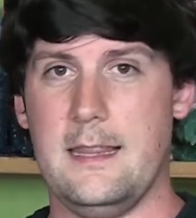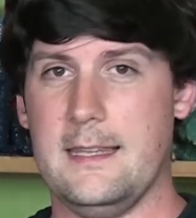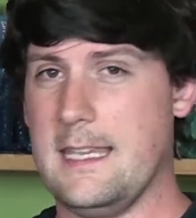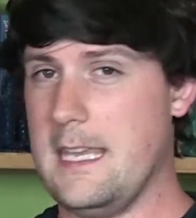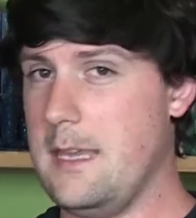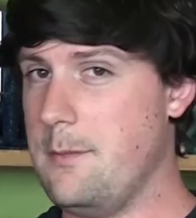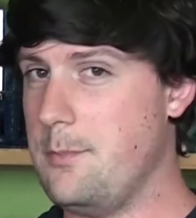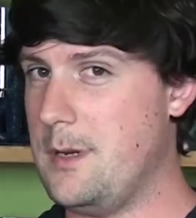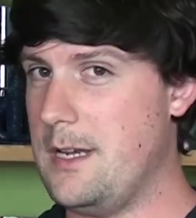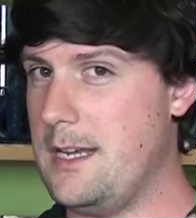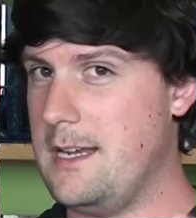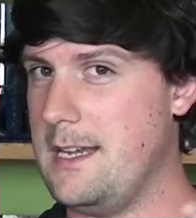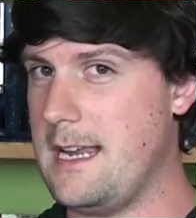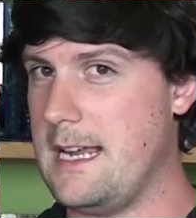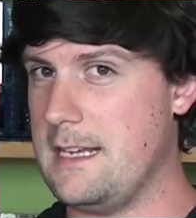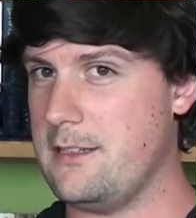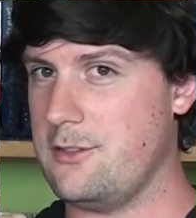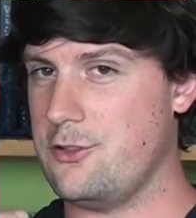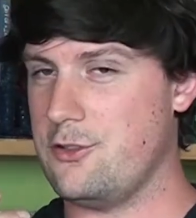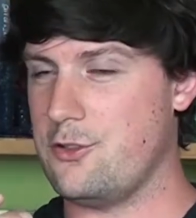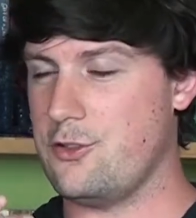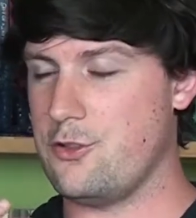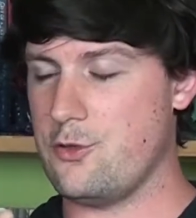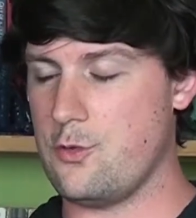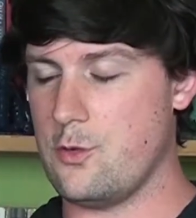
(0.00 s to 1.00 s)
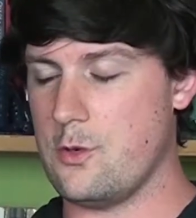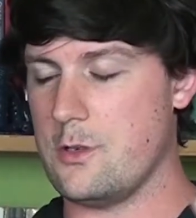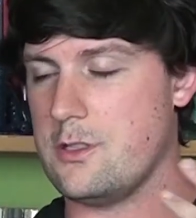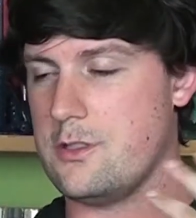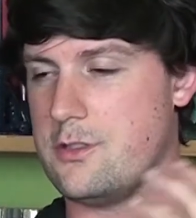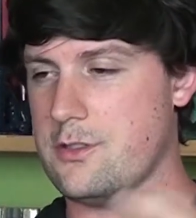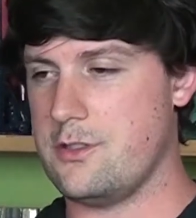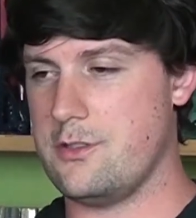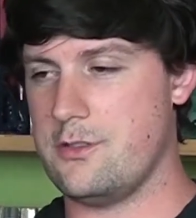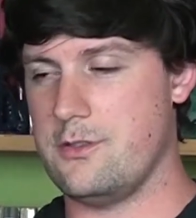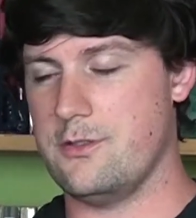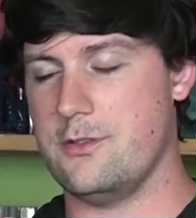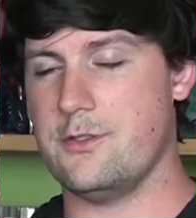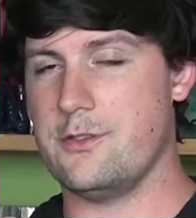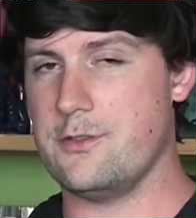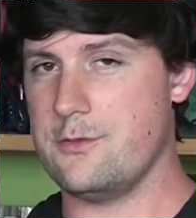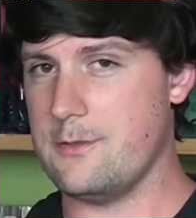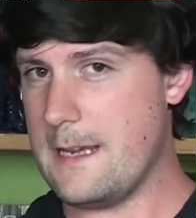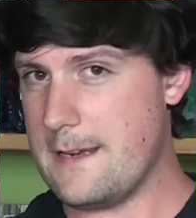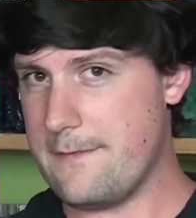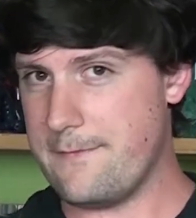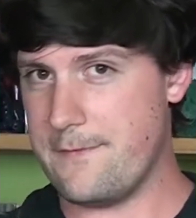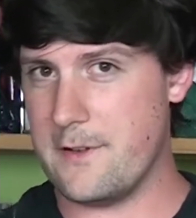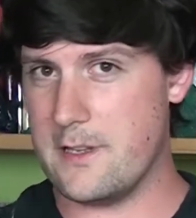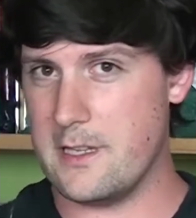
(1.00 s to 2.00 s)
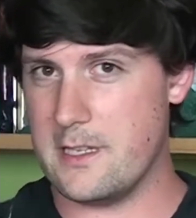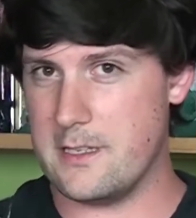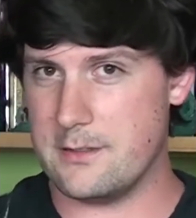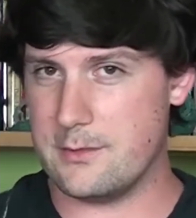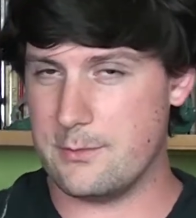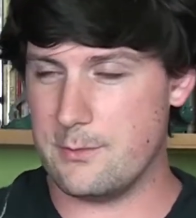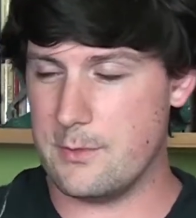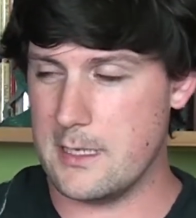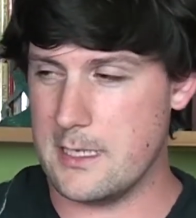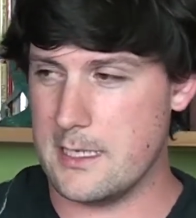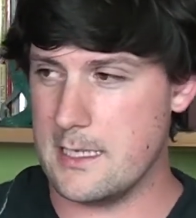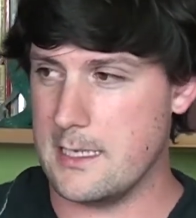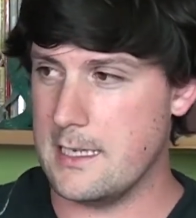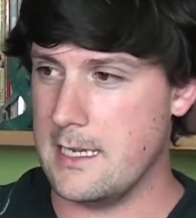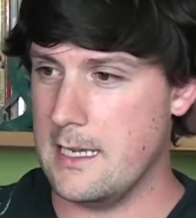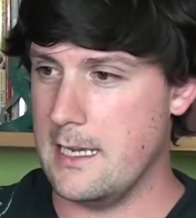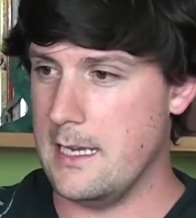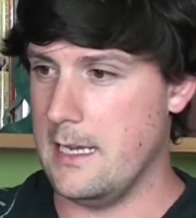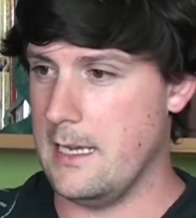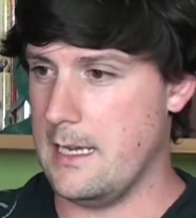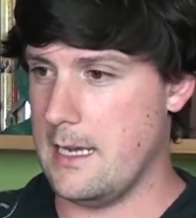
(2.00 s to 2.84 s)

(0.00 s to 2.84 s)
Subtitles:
Keeping it nice, short, and sweet for this one.